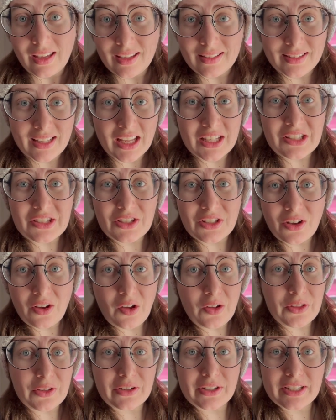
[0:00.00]
And that's
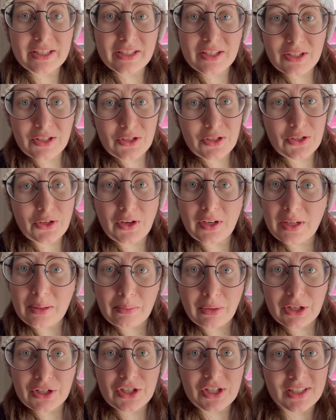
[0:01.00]
all there is to
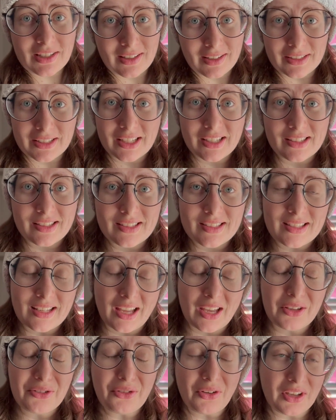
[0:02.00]
starting bunching onions.
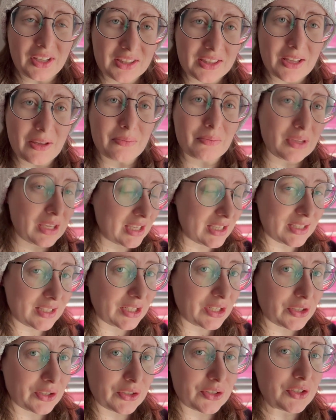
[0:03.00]
I find them
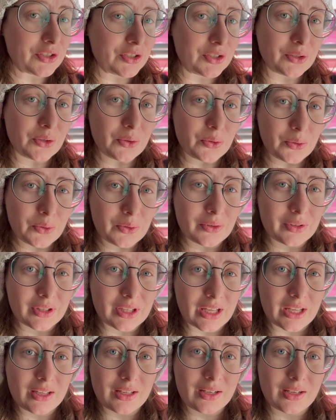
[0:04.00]
easier to do
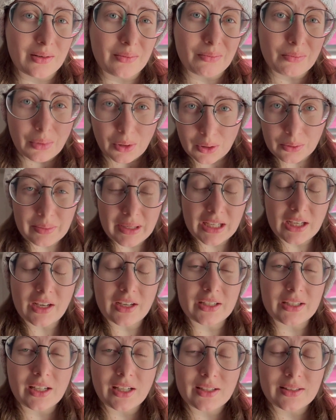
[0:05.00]
than bulbing
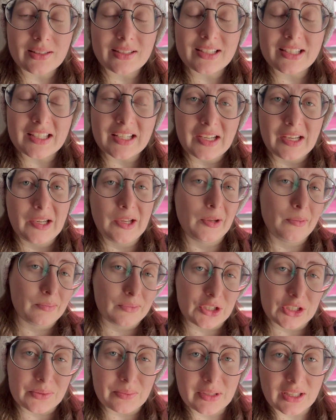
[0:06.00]
onions
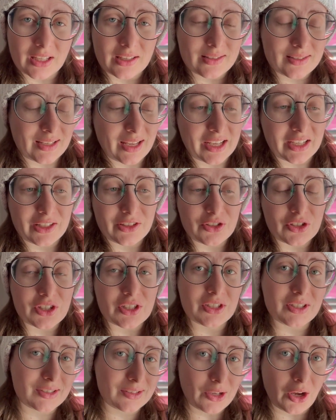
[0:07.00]
just because I can
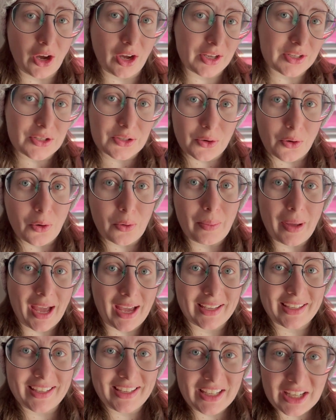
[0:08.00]
just toss the whole
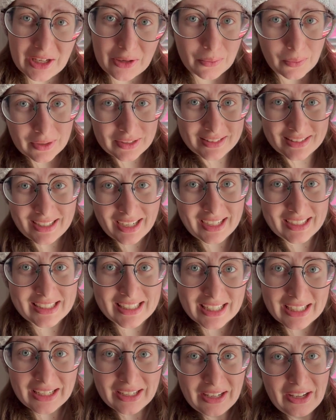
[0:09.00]
packet in one
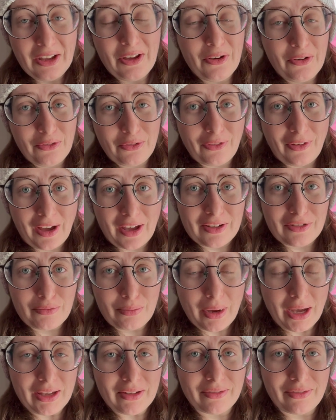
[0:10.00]
tiny
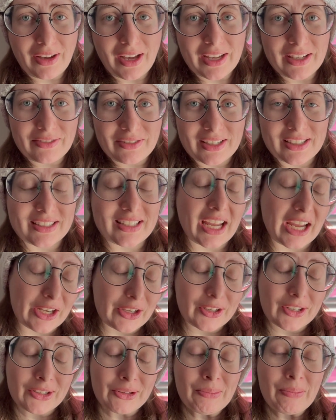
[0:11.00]
5x5
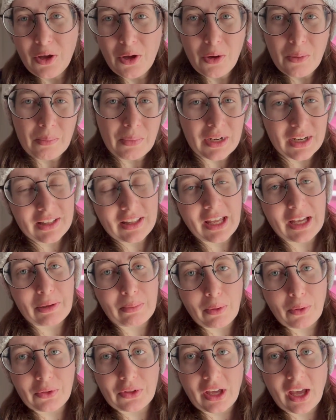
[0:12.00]
container. But I like
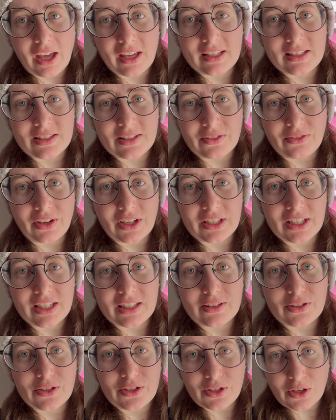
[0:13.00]
both kinds of
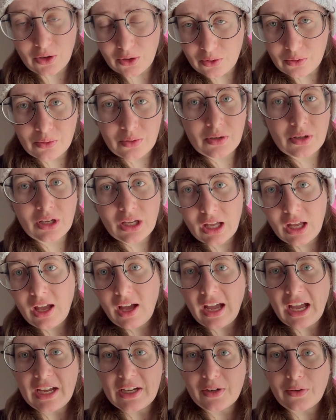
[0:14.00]
onions, so
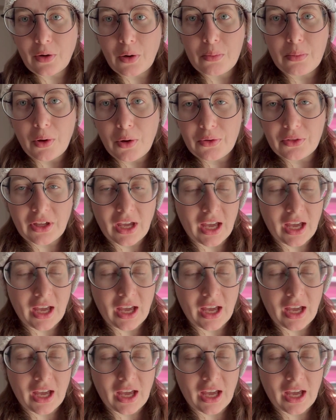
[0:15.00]
I grow both